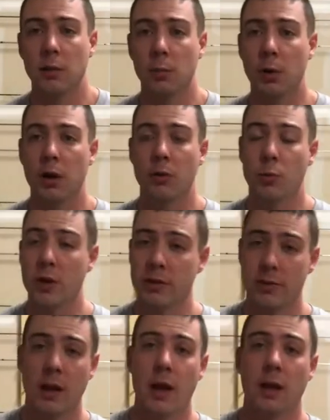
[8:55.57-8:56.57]
but with
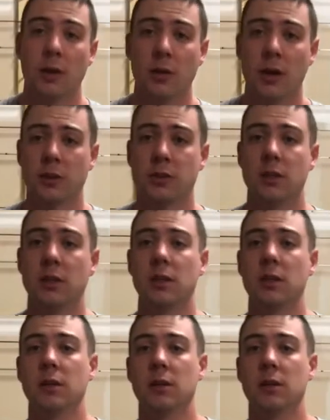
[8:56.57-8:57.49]
that, you actually